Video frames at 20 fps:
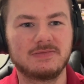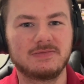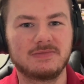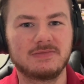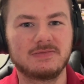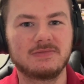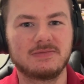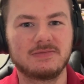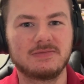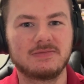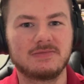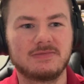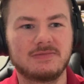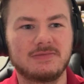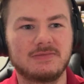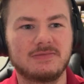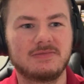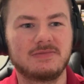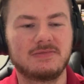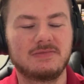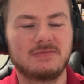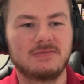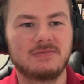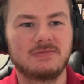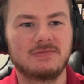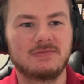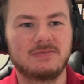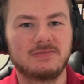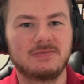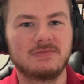
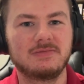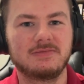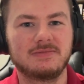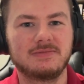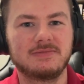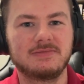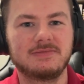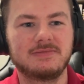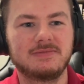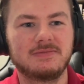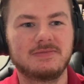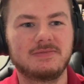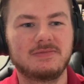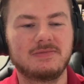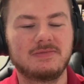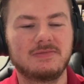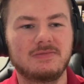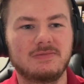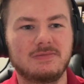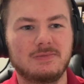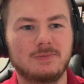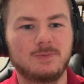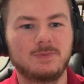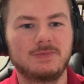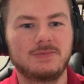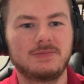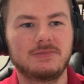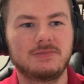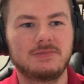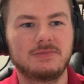
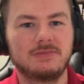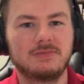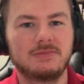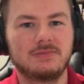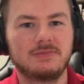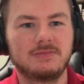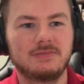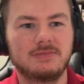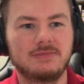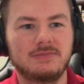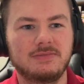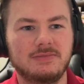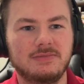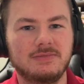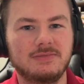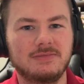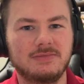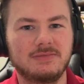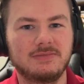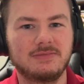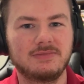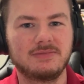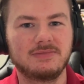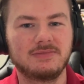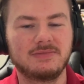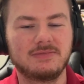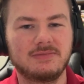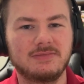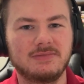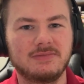
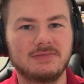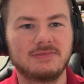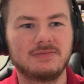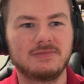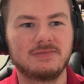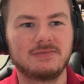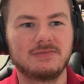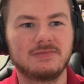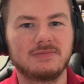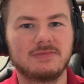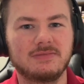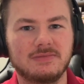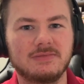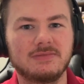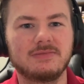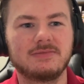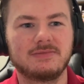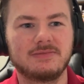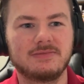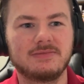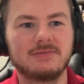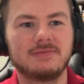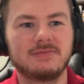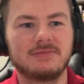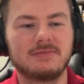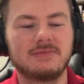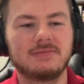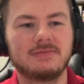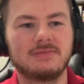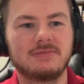
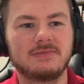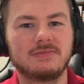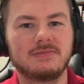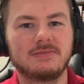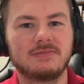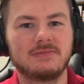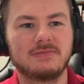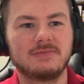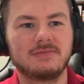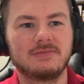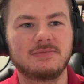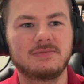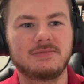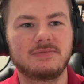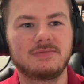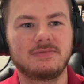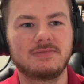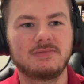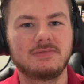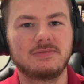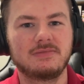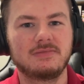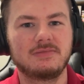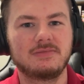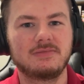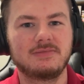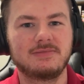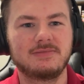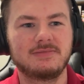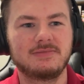
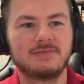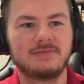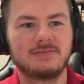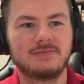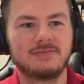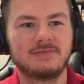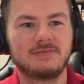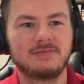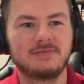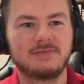(not speaking)